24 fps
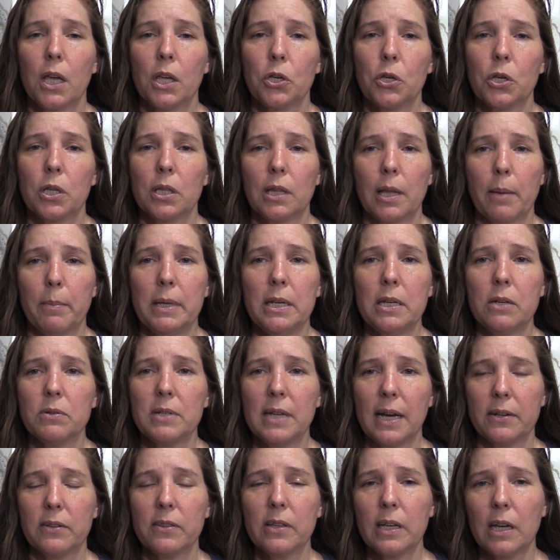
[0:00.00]
You can let me know
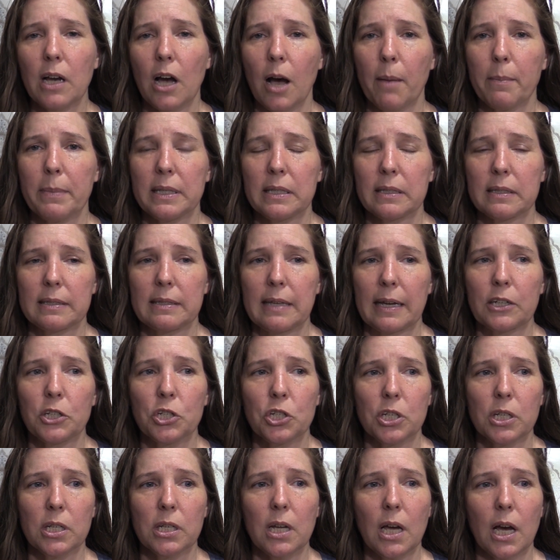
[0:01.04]
down in the comments
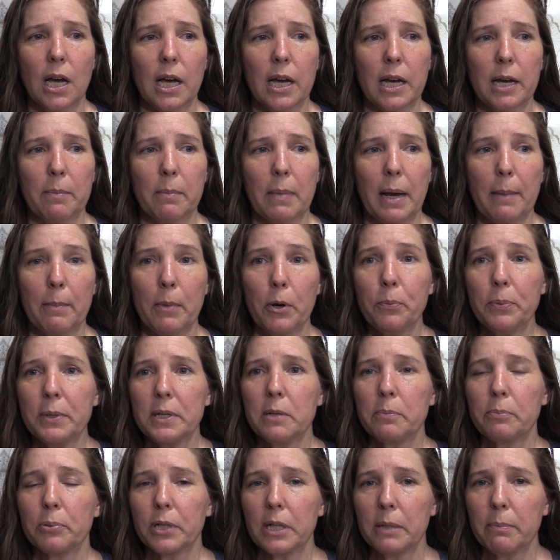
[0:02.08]
section. I'm open
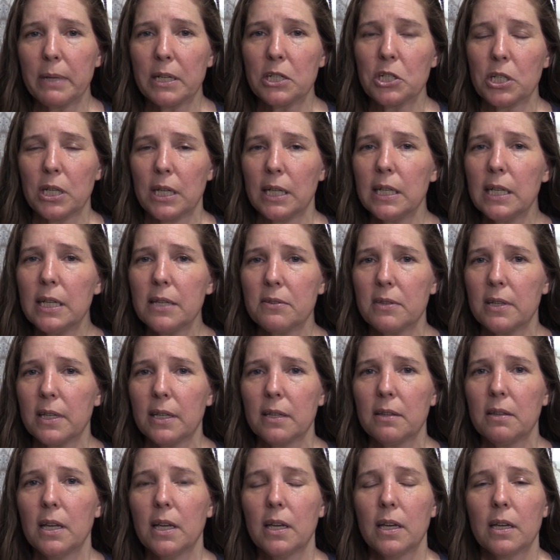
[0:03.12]
to pretty much
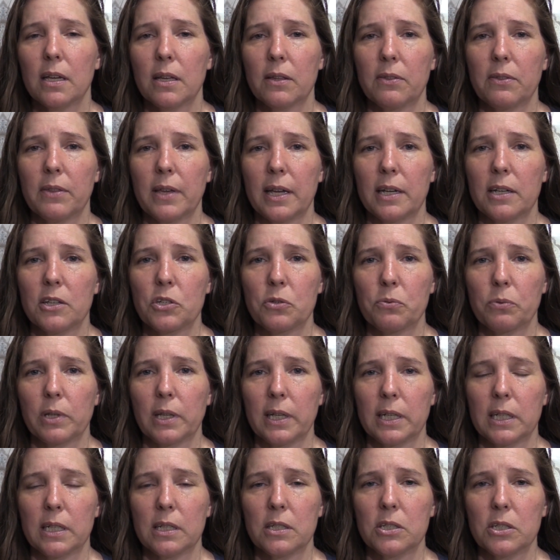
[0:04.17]
anything that is
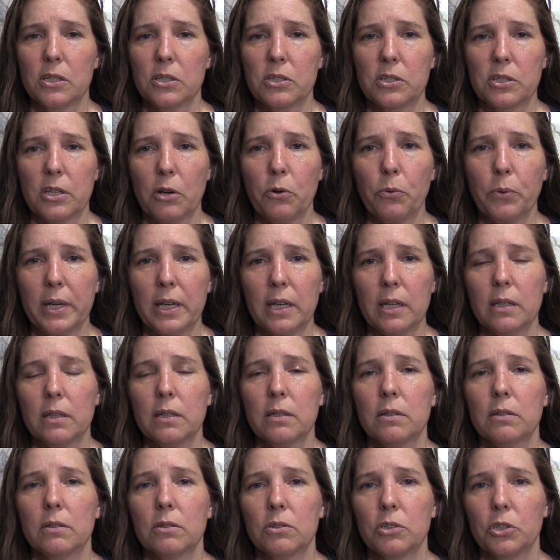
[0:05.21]
related to
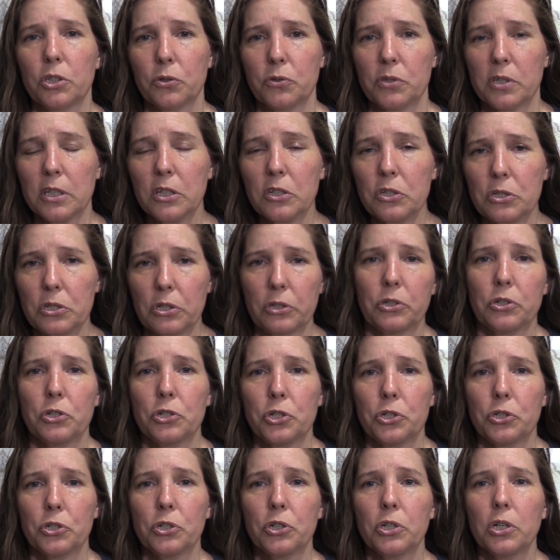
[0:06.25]
sewing, using a
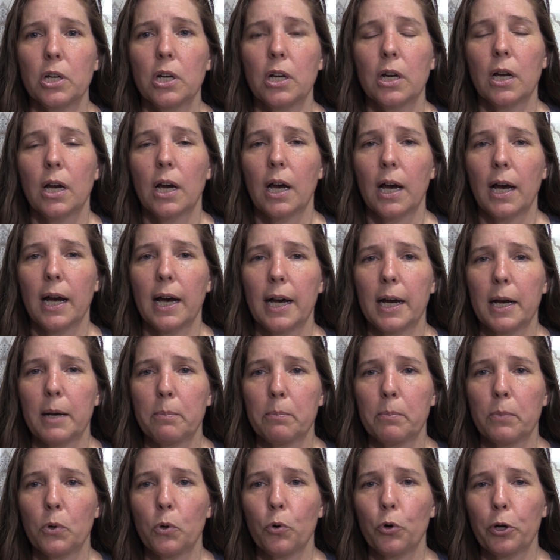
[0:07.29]
serger,
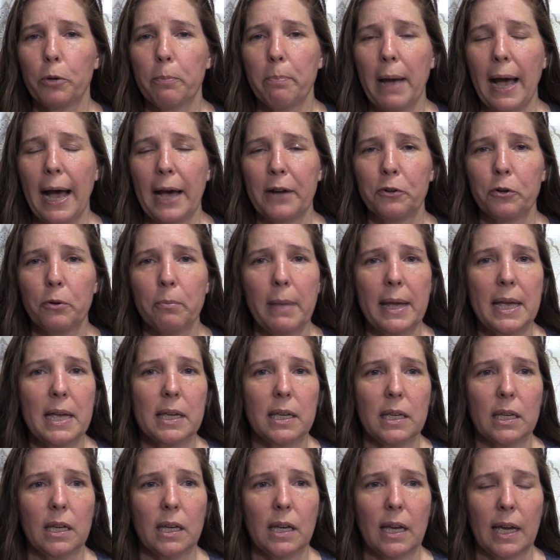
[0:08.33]
or pattern
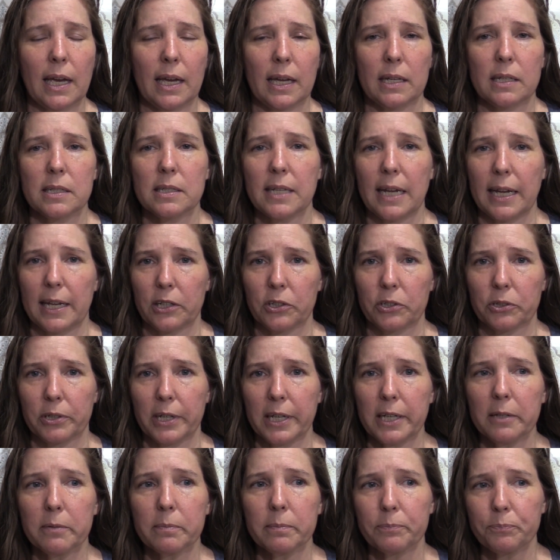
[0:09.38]
making and
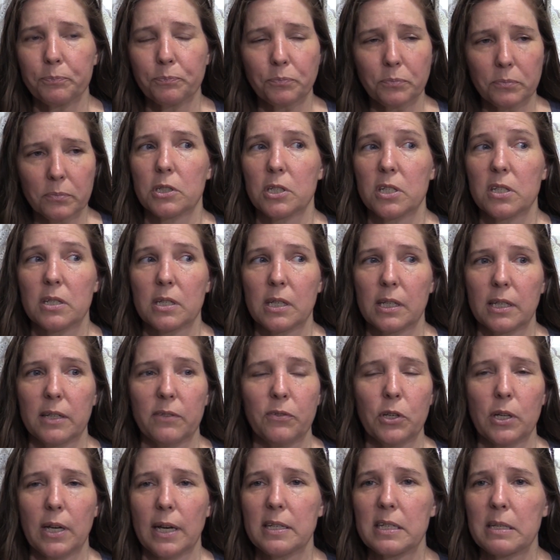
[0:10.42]
tailoring. Just
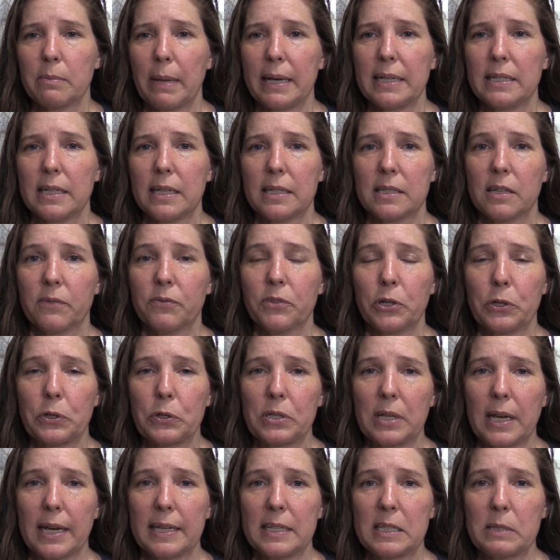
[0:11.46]
give you guys some ideas. If
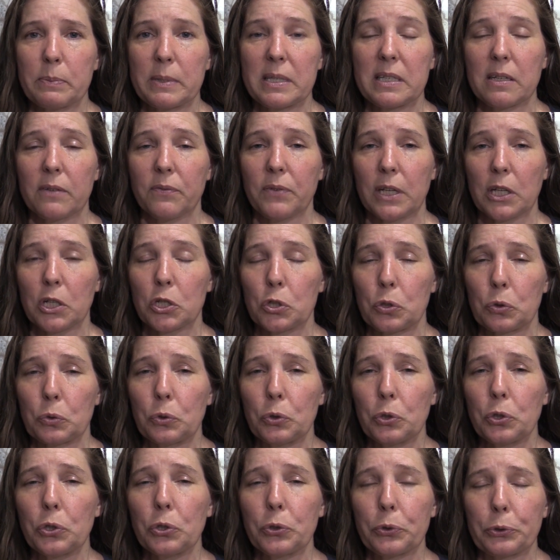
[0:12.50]
there's a specific
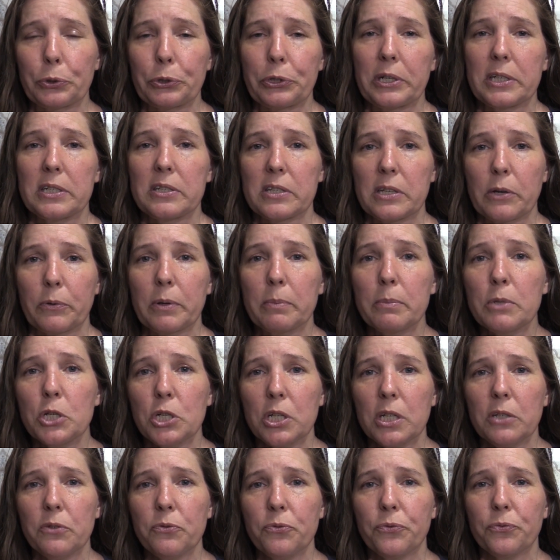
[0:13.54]
tool or a sewing
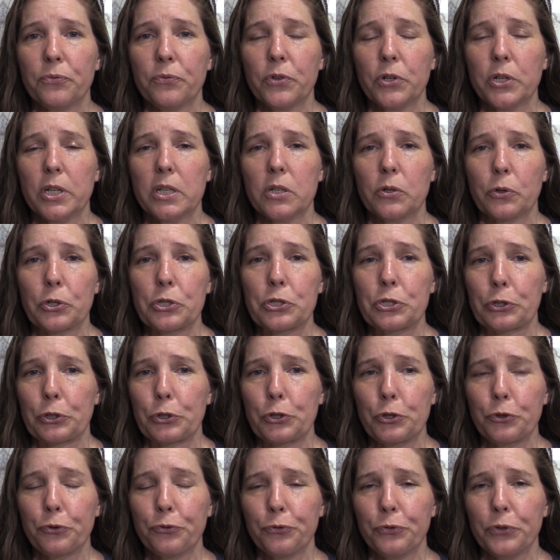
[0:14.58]
machine foot or
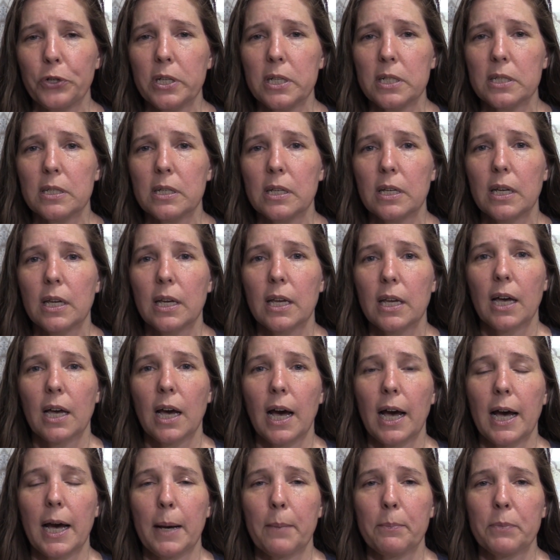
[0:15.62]
serger foot
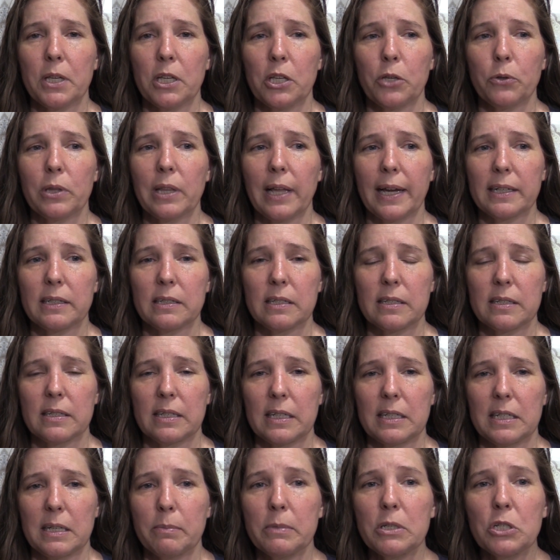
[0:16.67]
that you'd like to
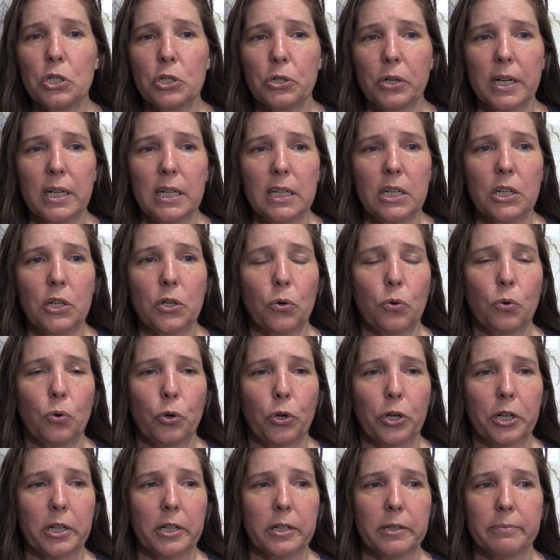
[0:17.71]
see demonstrated
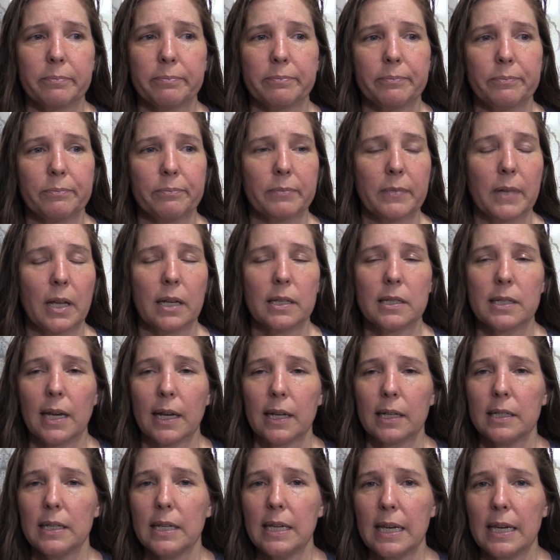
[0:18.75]
or a
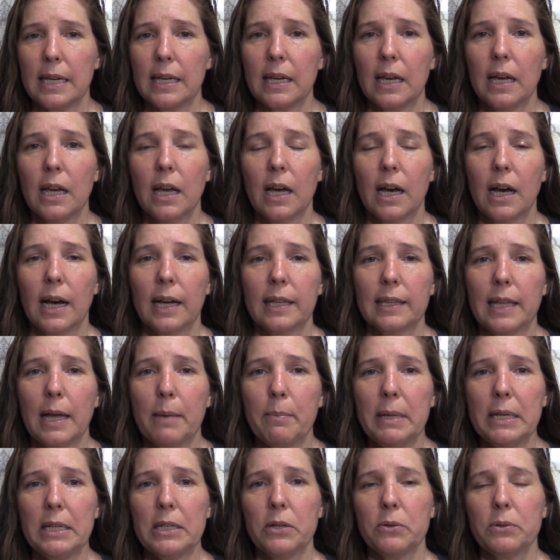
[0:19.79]
technique,
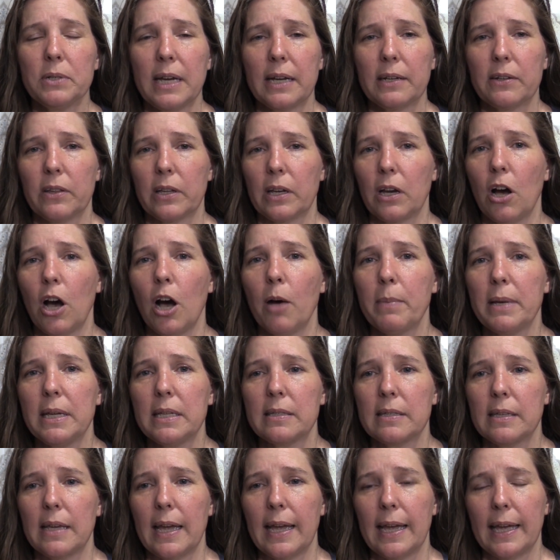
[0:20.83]
let me know down in the
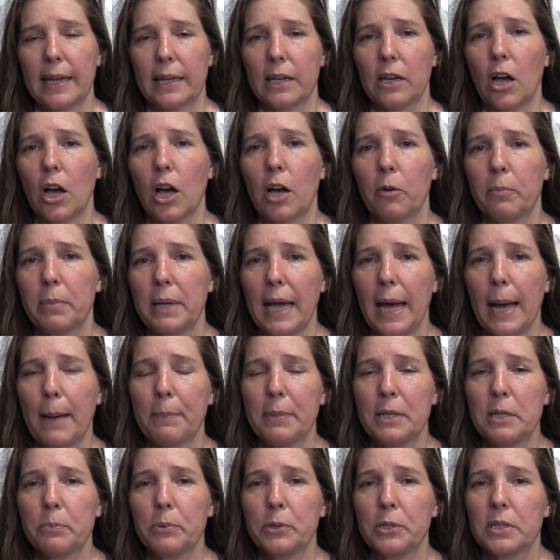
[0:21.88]
comments and I'll be
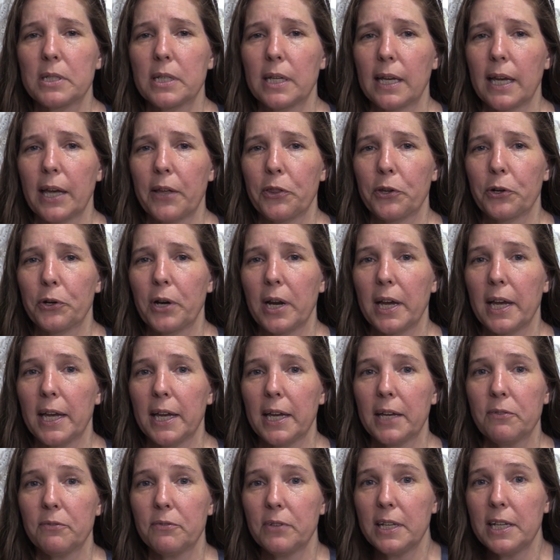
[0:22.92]
happy to put together
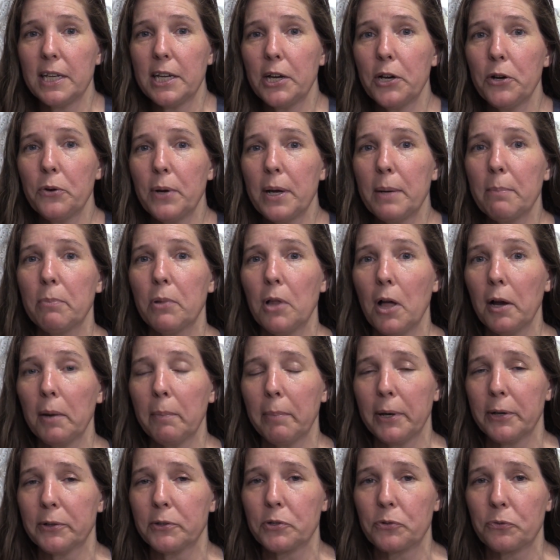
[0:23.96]
a video and
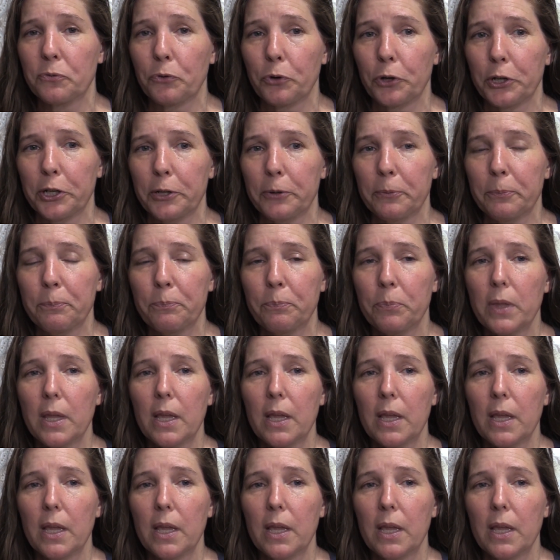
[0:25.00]
blog post for you.